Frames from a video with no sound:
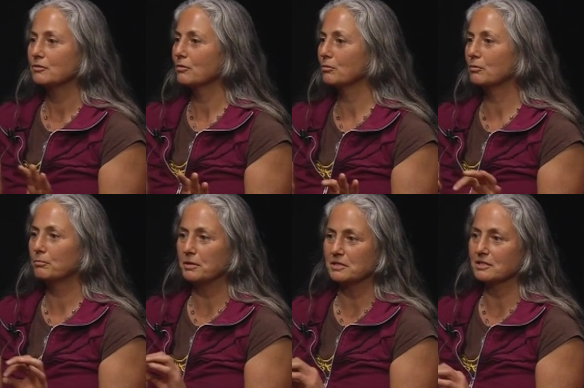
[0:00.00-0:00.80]
through
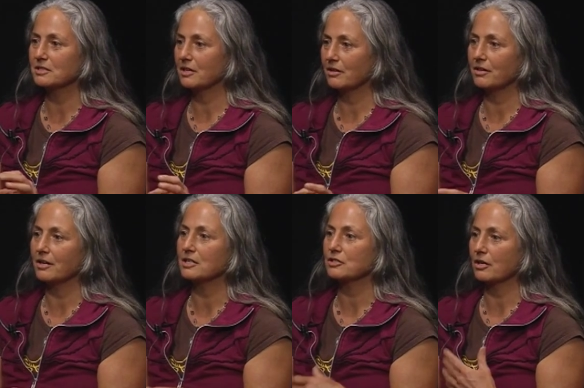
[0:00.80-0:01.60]
pieces here and there,
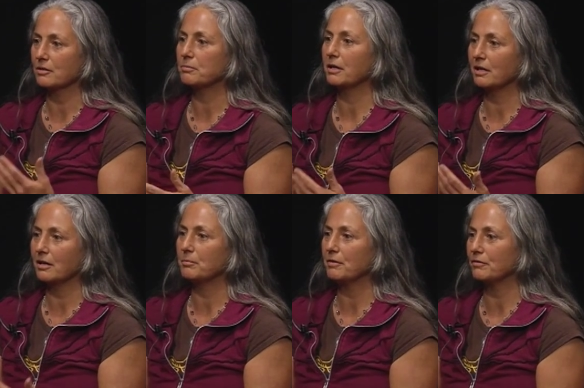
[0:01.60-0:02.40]
I started picking
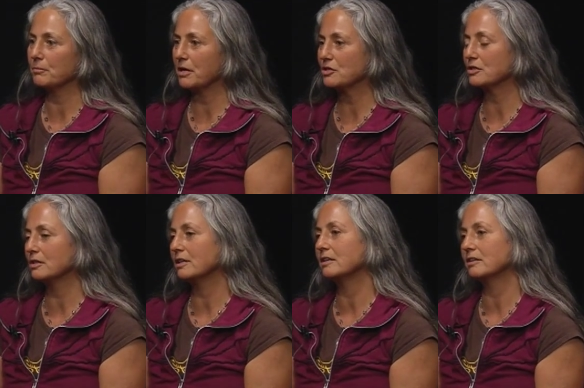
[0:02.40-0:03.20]
up
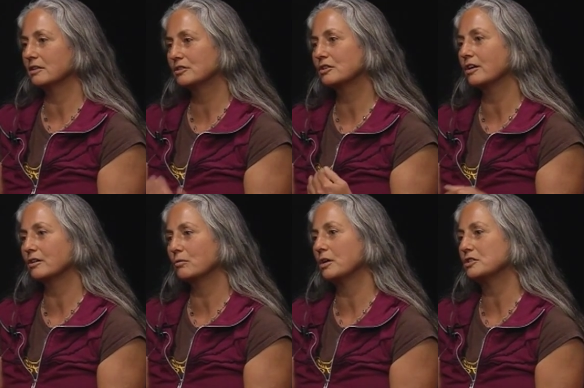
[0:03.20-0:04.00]
information and
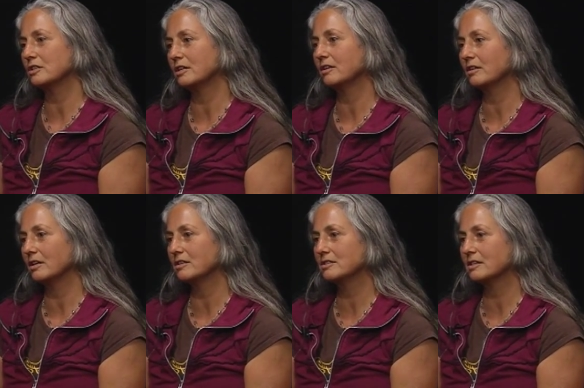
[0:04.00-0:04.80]
started questioning
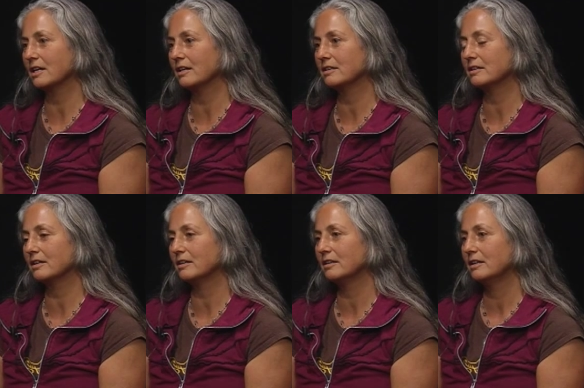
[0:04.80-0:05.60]
things. And
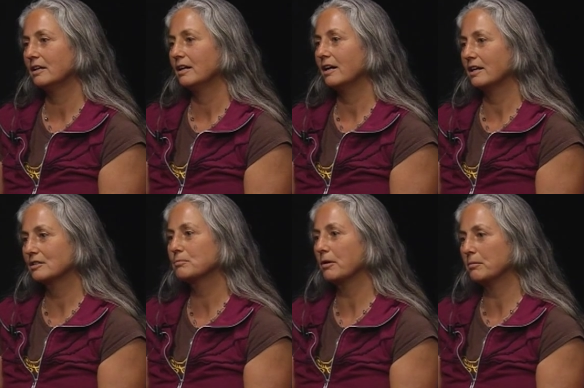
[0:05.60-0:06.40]
I
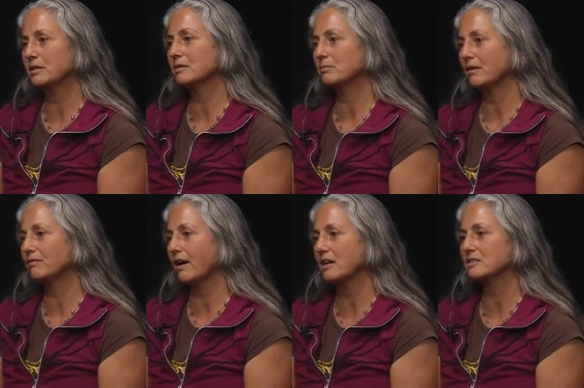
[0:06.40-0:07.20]
experimented by
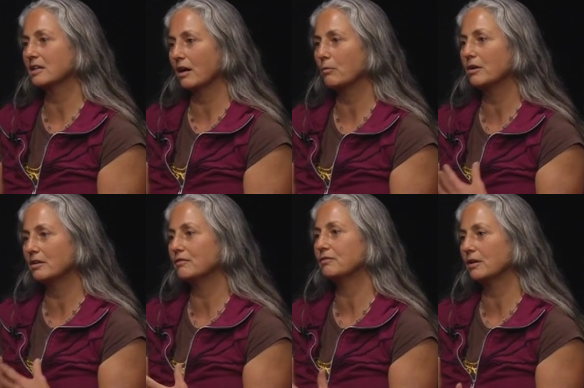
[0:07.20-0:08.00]
fasting. I wanted
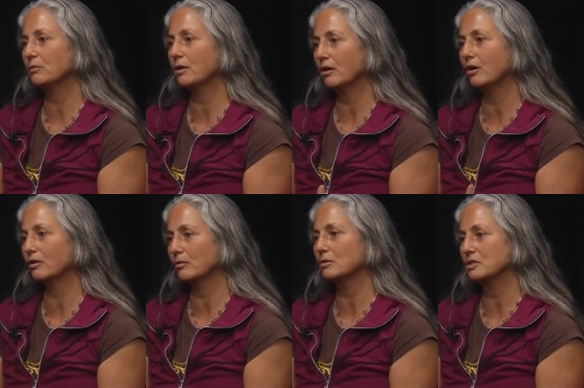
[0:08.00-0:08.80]
to feel what
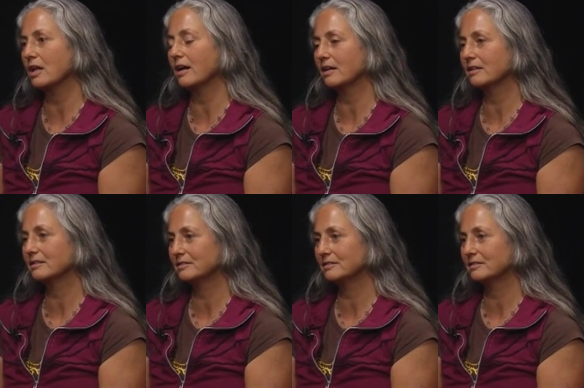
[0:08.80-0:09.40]
hunger was like.